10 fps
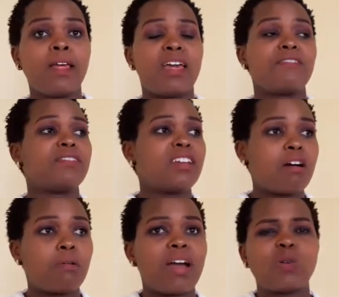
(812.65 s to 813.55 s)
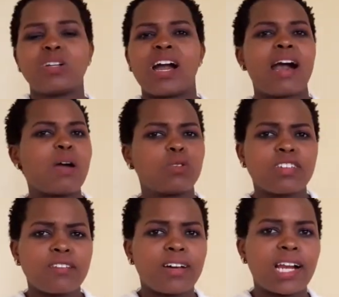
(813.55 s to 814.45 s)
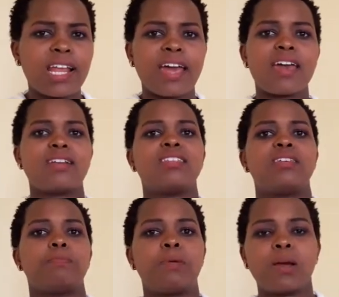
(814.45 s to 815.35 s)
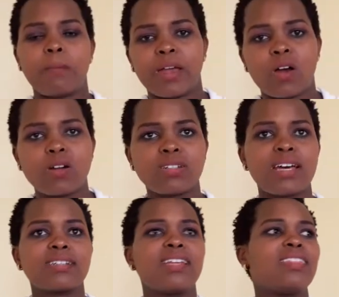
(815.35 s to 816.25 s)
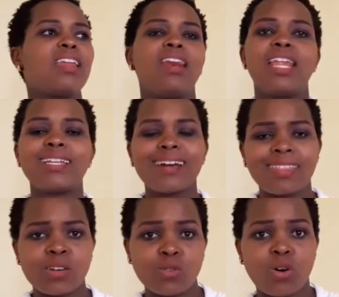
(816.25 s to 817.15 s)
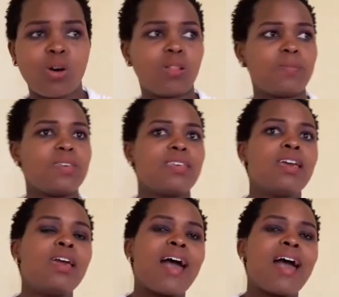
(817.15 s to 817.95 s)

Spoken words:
every now I would serve a client, they pick my contact, and then later they would call me.